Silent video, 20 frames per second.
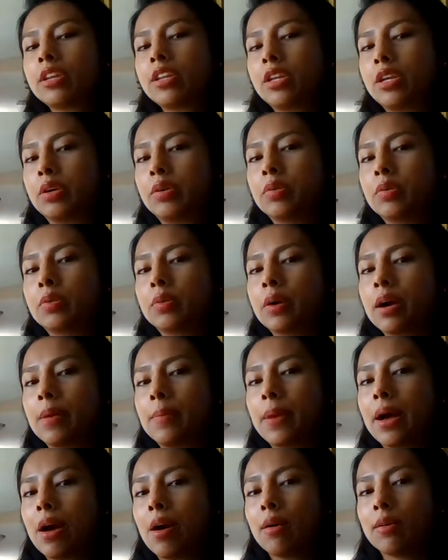knew
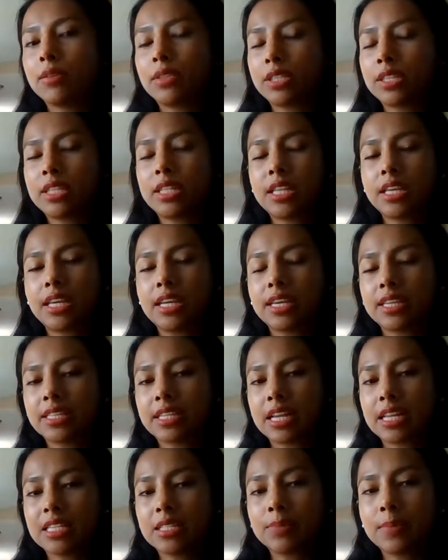about the
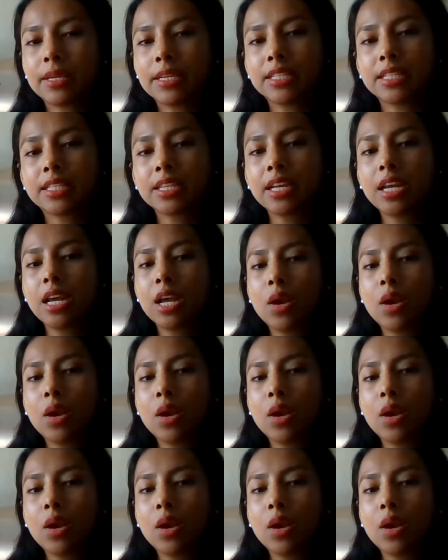assessment